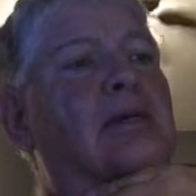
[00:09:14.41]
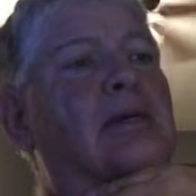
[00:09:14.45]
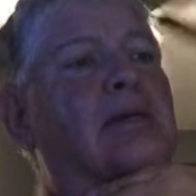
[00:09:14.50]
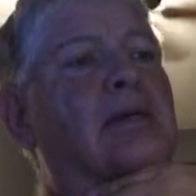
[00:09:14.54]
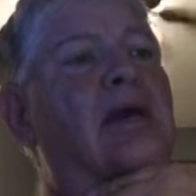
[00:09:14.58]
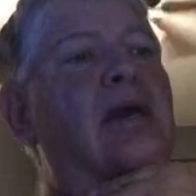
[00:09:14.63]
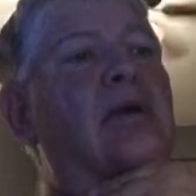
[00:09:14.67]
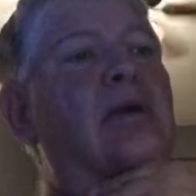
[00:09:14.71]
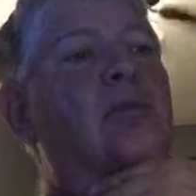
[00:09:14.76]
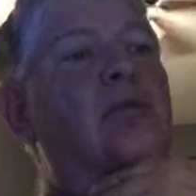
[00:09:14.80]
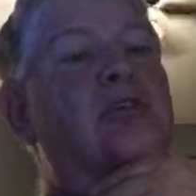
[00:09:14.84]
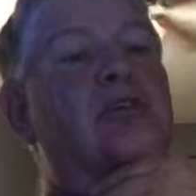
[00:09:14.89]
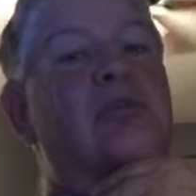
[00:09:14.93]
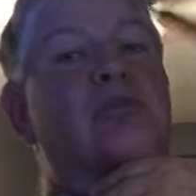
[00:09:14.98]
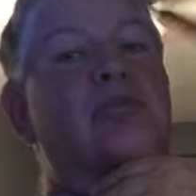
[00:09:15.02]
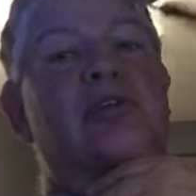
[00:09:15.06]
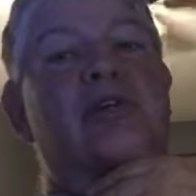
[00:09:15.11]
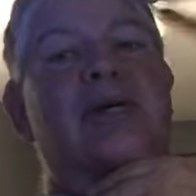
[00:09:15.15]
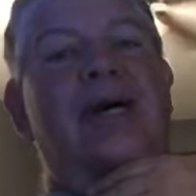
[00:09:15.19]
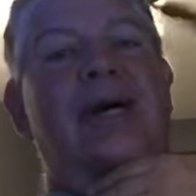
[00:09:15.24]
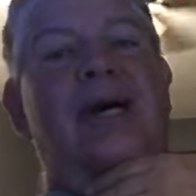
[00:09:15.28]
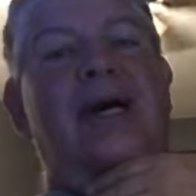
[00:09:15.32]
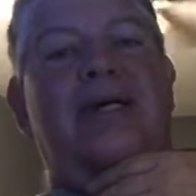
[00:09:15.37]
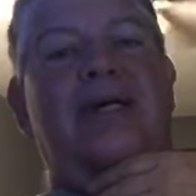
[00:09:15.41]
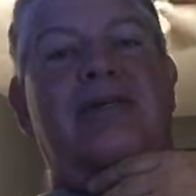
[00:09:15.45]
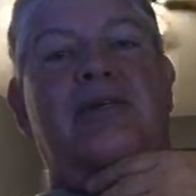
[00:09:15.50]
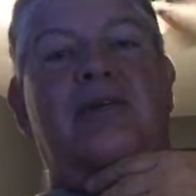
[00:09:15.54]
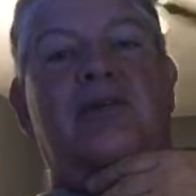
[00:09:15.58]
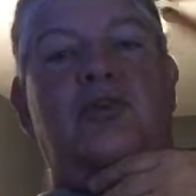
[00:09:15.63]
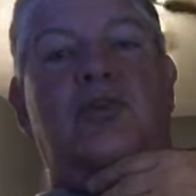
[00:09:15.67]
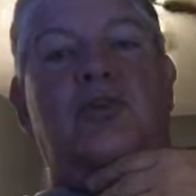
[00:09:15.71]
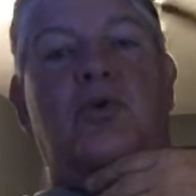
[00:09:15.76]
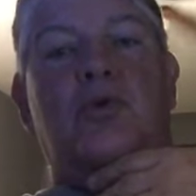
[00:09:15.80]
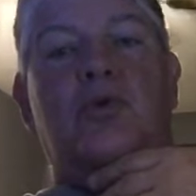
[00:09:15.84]
came with some jacks
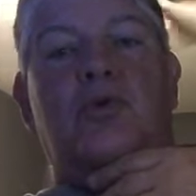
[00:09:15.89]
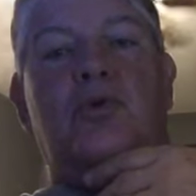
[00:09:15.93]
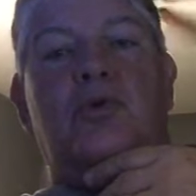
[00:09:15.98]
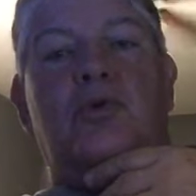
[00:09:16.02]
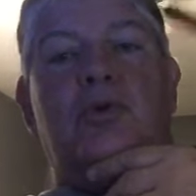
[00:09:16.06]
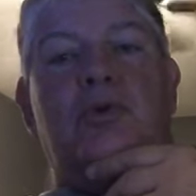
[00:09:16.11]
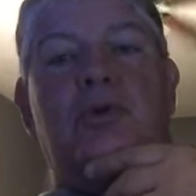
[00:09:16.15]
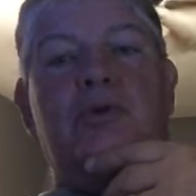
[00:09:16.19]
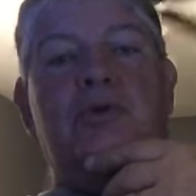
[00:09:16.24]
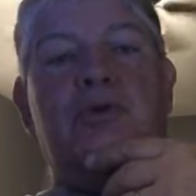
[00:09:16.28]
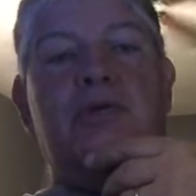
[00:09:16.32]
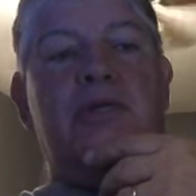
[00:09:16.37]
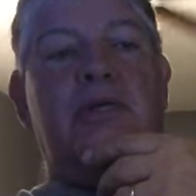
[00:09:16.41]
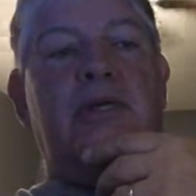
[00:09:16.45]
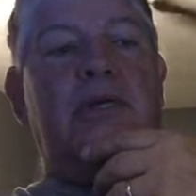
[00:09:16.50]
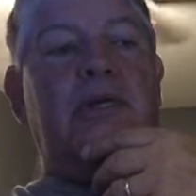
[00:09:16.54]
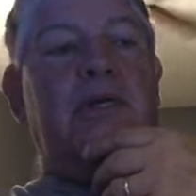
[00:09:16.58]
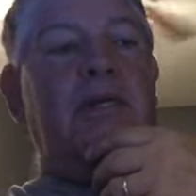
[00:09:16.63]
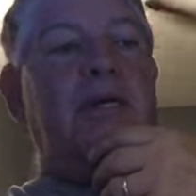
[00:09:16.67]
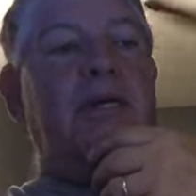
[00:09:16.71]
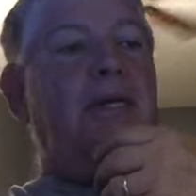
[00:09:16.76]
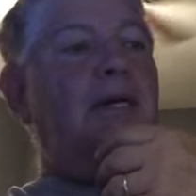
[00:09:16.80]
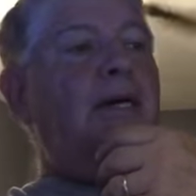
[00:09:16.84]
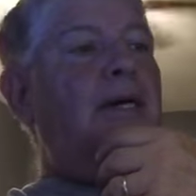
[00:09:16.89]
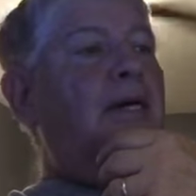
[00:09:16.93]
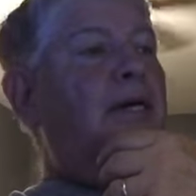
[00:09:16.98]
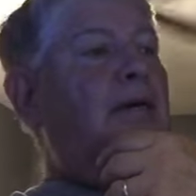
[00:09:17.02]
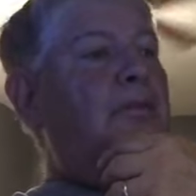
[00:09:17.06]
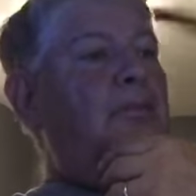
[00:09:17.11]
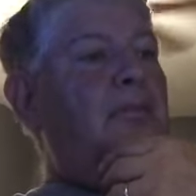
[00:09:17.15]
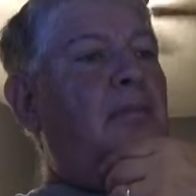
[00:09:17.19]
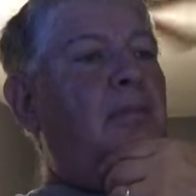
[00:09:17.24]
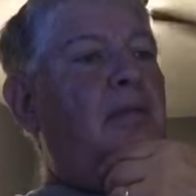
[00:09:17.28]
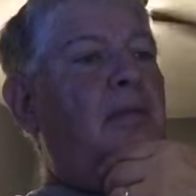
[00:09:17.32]
and tools and
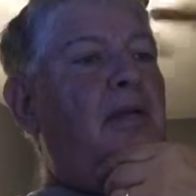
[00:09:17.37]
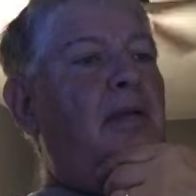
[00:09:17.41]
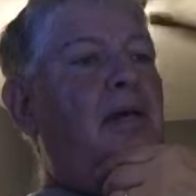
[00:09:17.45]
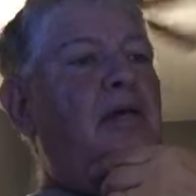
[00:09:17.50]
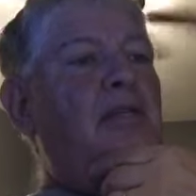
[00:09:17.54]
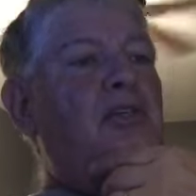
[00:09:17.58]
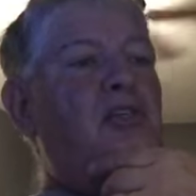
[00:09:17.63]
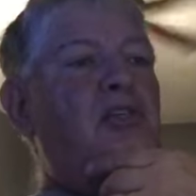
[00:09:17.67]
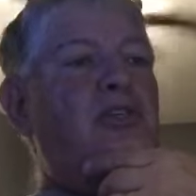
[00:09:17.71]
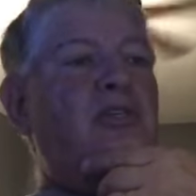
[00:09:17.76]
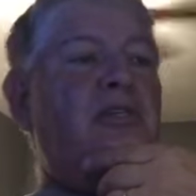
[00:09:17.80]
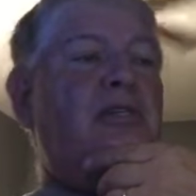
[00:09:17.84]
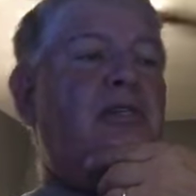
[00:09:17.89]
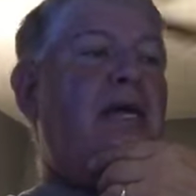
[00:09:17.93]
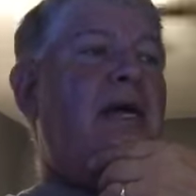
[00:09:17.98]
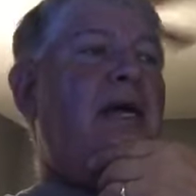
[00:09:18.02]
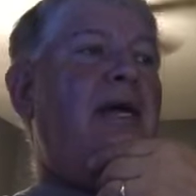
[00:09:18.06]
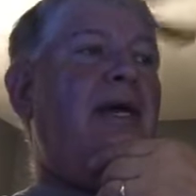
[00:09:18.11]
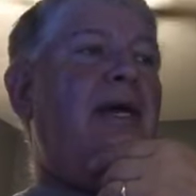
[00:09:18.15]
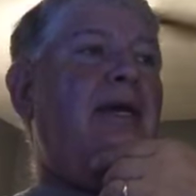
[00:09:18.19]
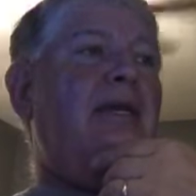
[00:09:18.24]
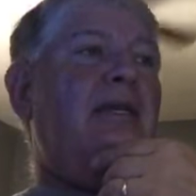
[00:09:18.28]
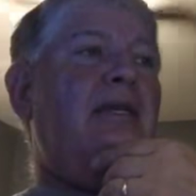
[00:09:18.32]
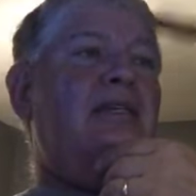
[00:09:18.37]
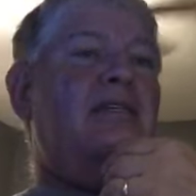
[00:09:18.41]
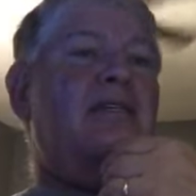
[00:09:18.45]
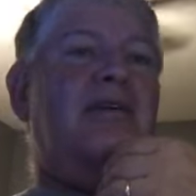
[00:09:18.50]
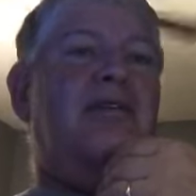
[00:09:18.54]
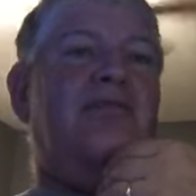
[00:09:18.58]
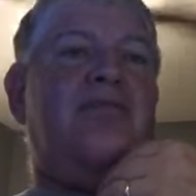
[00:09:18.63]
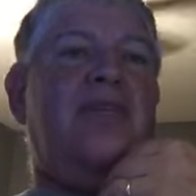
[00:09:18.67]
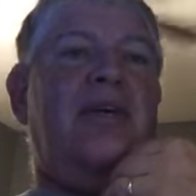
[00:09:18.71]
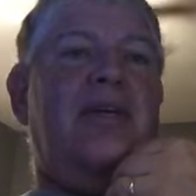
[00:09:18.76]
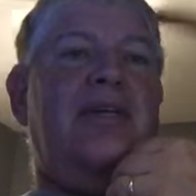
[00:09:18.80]
an engine stand and
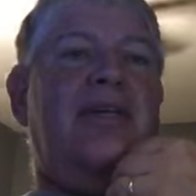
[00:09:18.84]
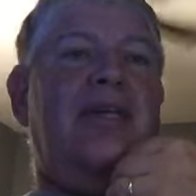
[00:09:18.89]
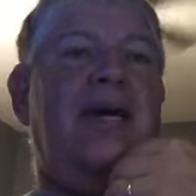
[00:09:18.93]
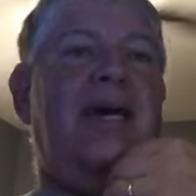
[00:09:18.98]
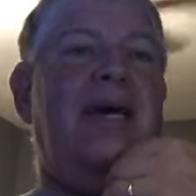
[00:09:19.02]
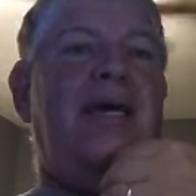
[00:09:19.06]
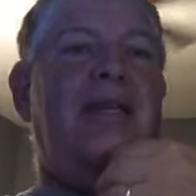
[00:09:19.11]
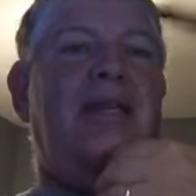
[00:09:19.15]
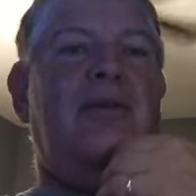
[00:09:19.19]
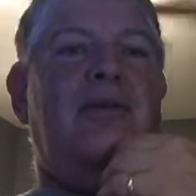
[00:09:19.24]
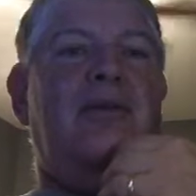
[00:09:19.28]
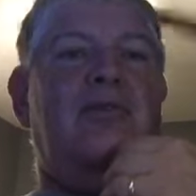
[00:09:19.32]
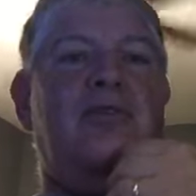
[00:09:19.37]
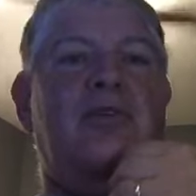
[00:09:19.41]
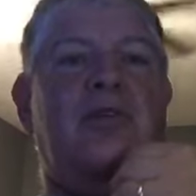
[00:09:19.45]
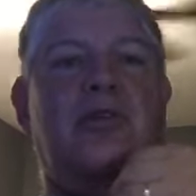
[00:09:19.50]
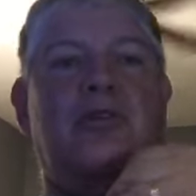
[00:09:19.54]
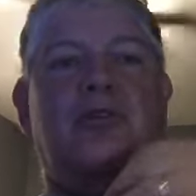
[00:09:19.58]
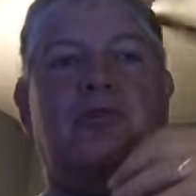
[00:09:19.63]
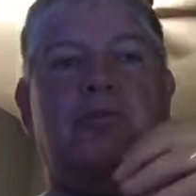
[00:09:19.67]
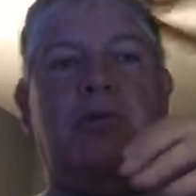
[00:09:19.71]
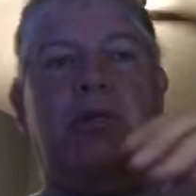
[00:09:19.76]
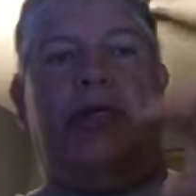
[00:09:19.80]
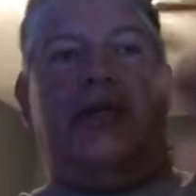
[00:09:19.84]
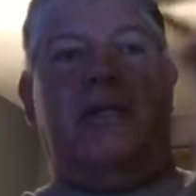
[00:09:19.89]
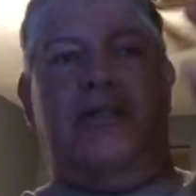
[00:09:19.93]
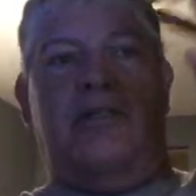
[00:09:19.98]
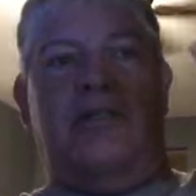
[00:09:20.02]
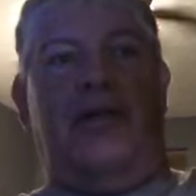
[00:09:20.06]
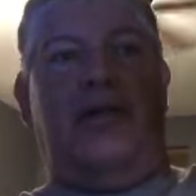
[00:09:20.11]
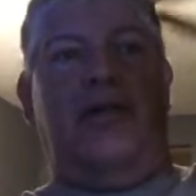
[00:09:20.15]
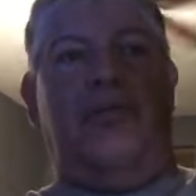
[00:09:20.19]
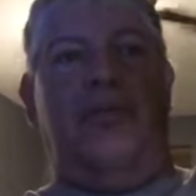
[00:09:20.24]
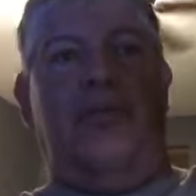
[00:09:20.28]
stuff like that, and those little trinkets
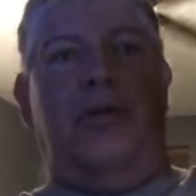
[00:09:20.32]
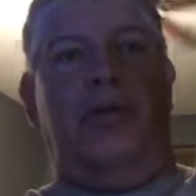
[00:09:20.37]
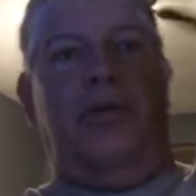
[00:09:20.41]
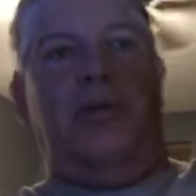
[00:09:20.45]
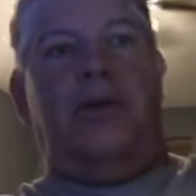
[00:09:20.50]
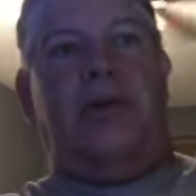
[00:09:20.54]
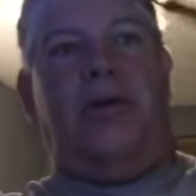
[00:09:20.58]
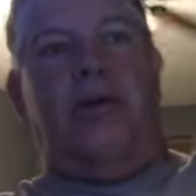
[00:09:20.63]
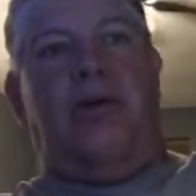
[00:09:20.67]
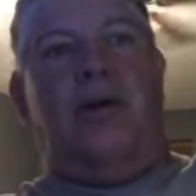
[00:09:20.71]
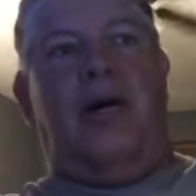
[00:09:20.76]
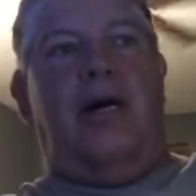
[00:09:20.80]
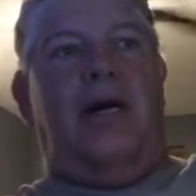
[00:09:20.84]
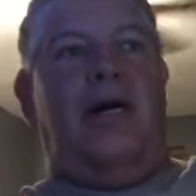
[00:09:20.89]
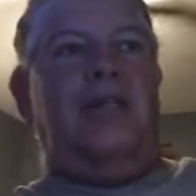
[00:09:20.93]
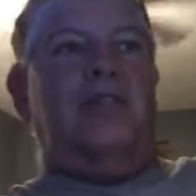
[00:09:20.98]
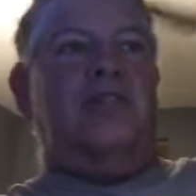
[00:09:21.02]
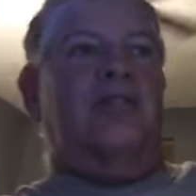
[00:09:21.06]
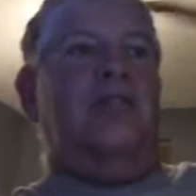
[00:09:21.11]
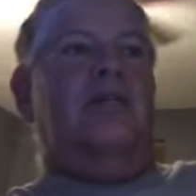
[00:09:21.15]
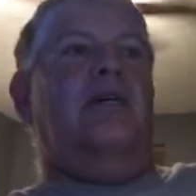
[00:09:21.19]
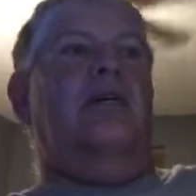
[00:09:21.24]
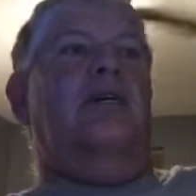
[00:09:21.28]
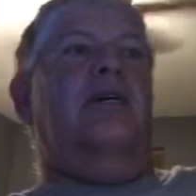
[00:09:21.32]
I could put in the garage.